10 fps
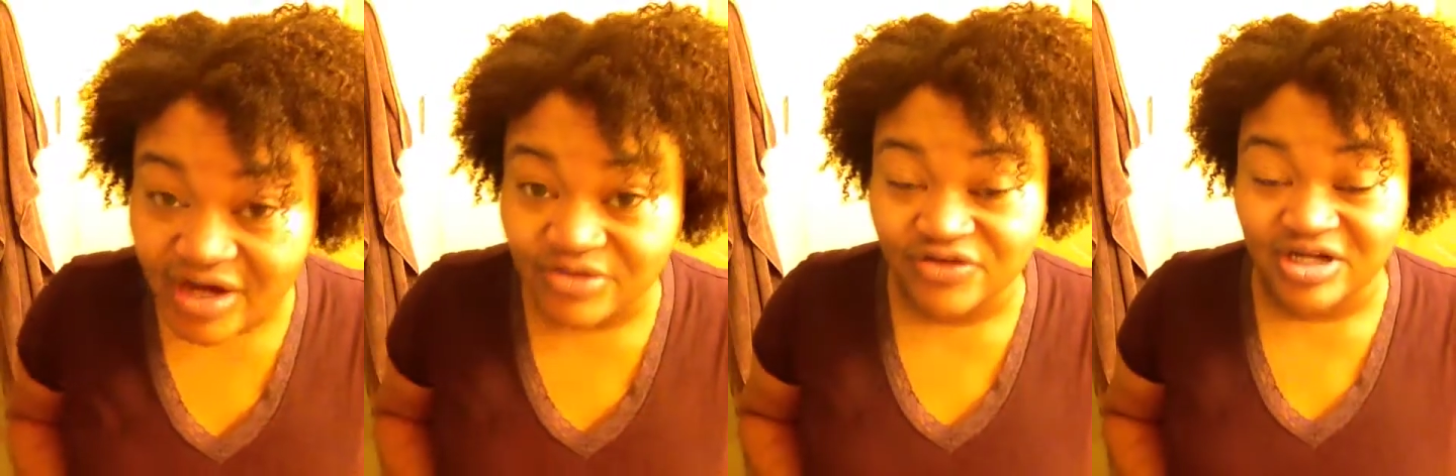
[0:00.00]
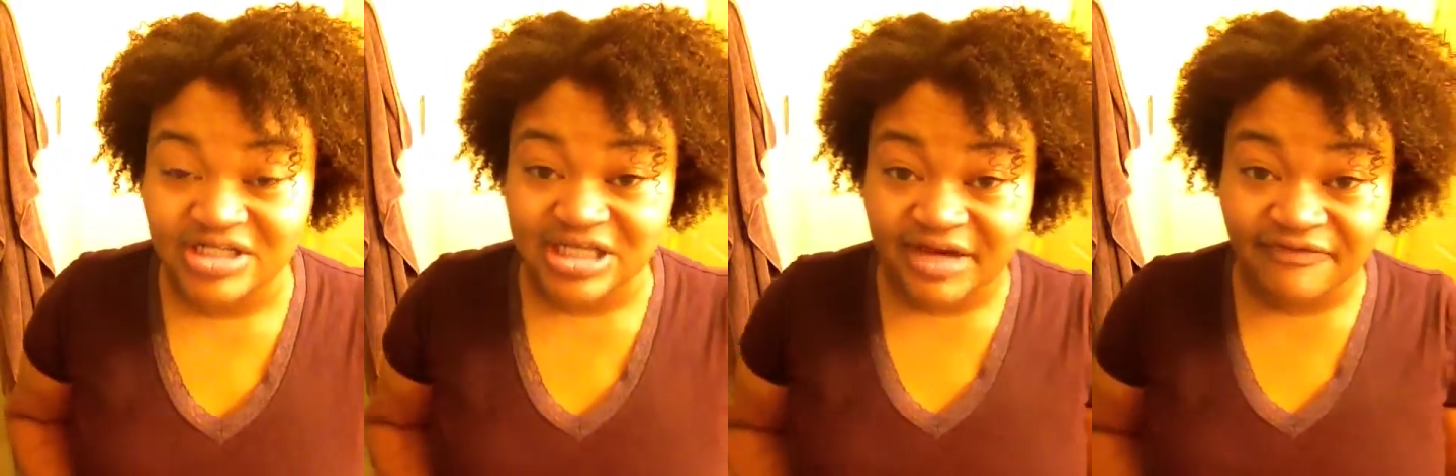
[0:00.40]
I would try to
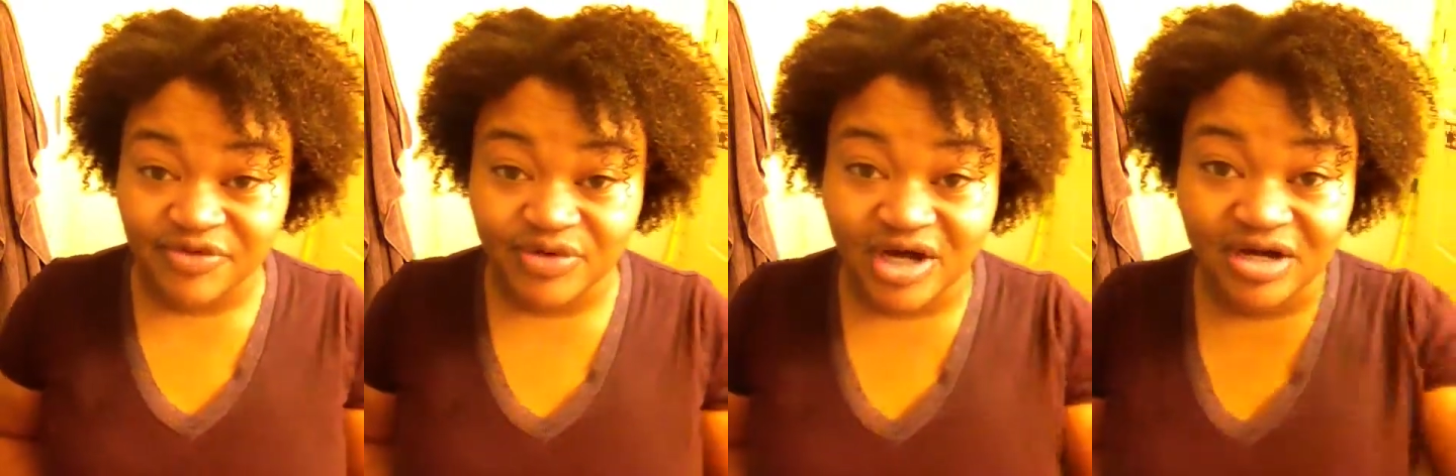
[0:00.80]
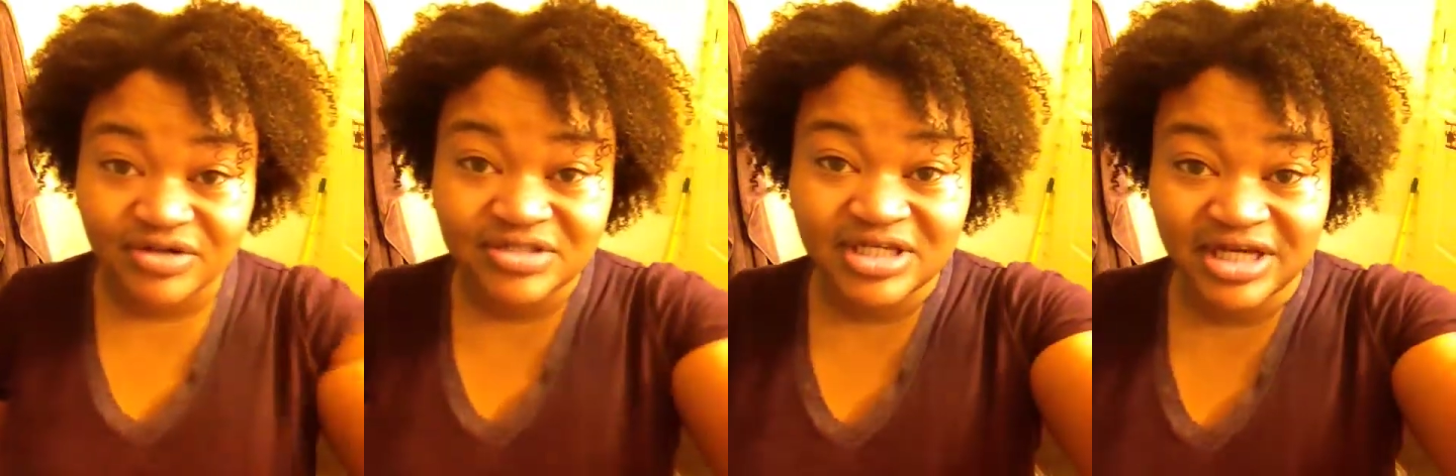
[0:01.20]
save a few
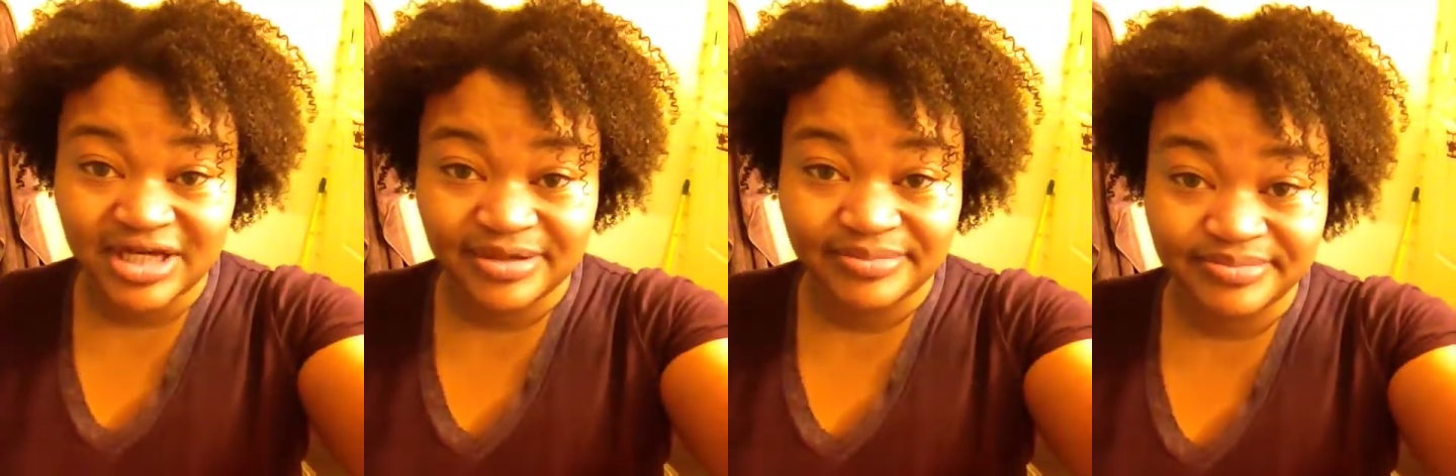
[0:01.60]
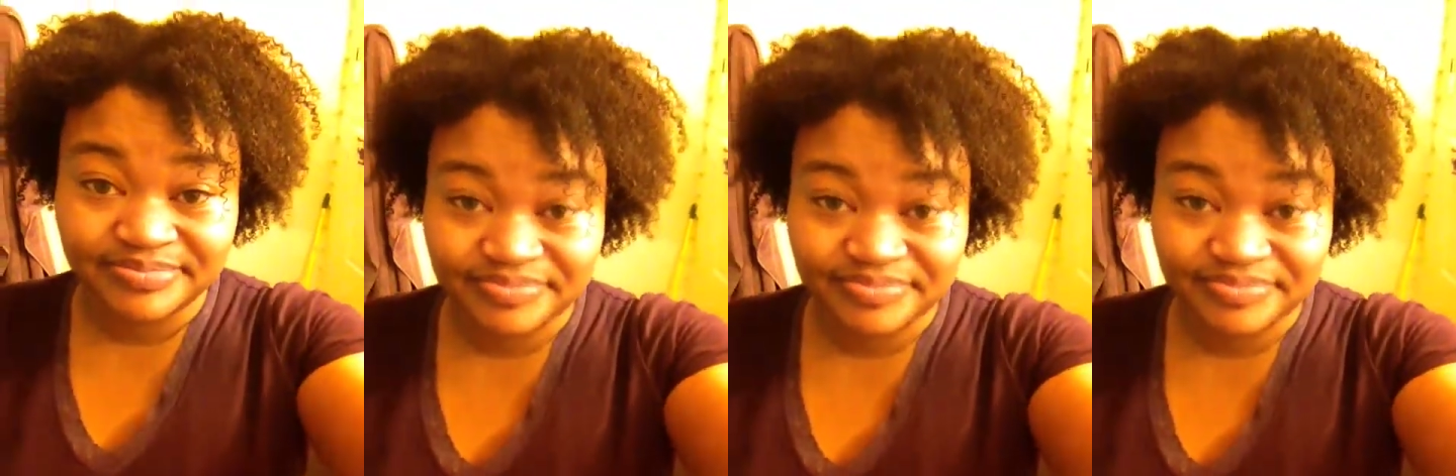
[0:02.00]
dollars and